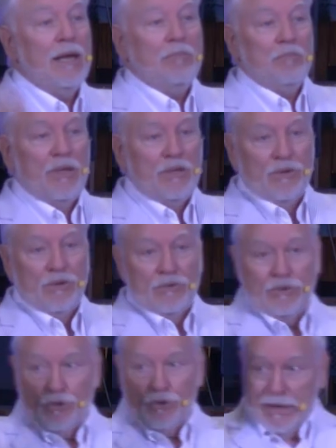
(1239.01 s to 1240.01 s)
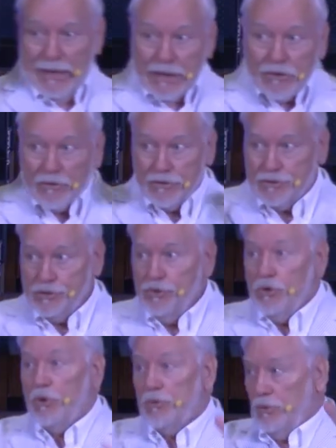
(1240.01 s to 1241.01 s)
but you're in your ignorance. You
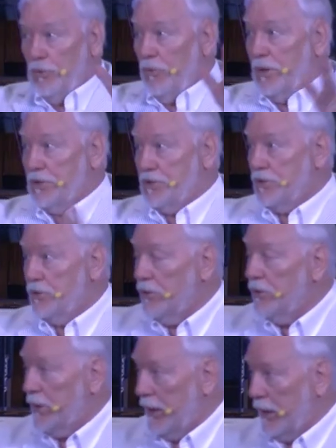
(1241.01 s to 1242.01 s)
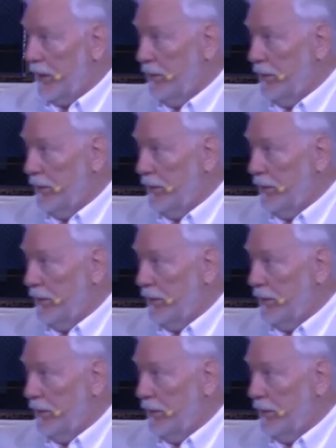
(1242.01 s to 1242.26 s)
don't know what you're doing.